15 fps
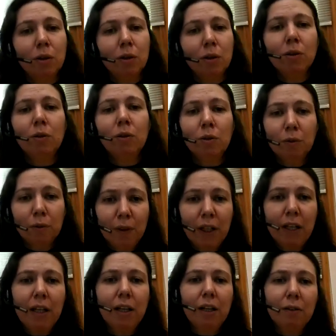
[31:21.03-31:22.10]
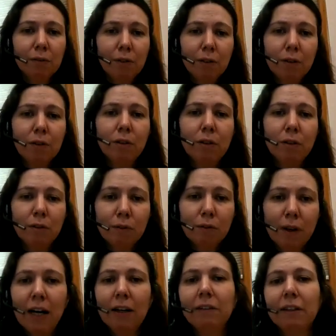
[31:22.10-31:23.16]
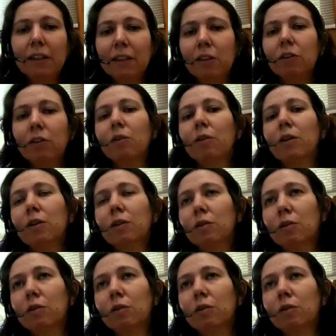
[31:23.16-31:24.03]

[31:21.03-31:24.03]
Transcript: 2, 3, 4, 5, and you're going